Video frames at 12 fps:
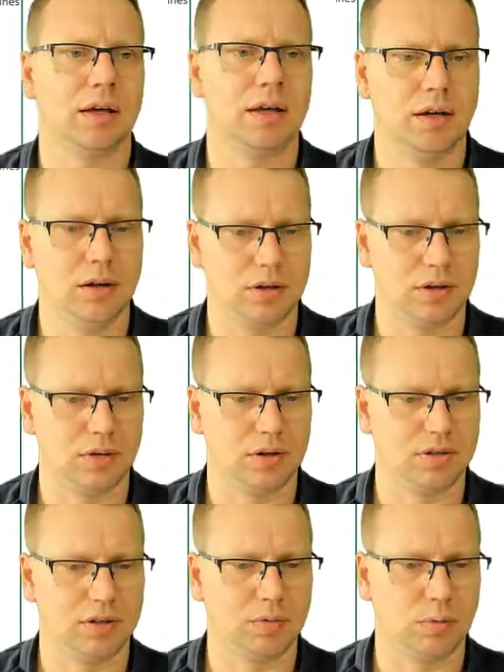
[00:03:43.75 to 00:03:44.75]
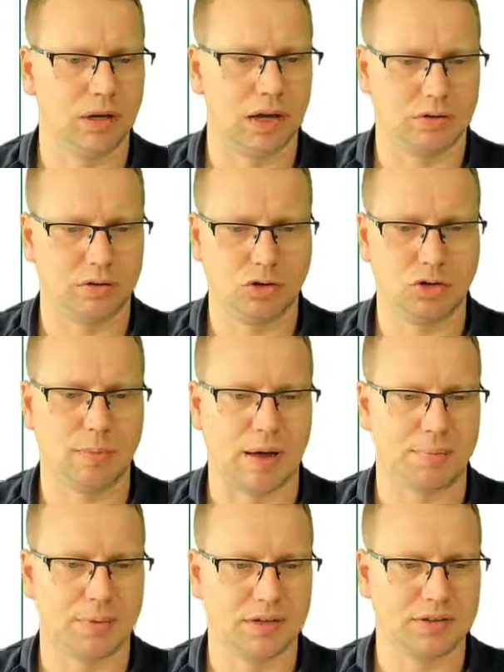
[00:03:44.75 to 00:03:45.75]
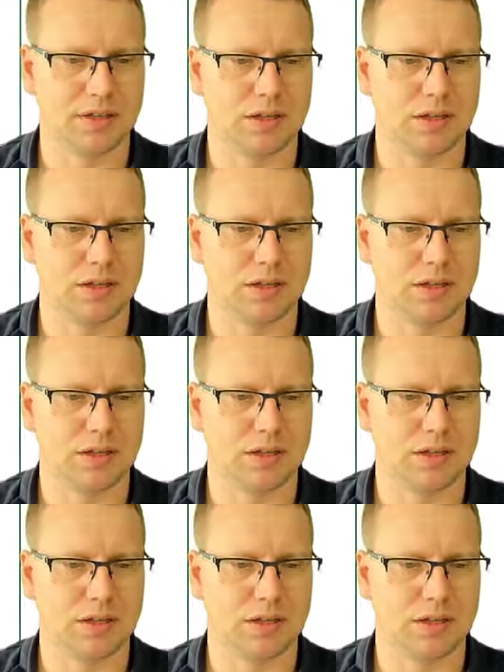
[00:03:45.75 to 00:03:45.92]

Here you can see we got 2 mappings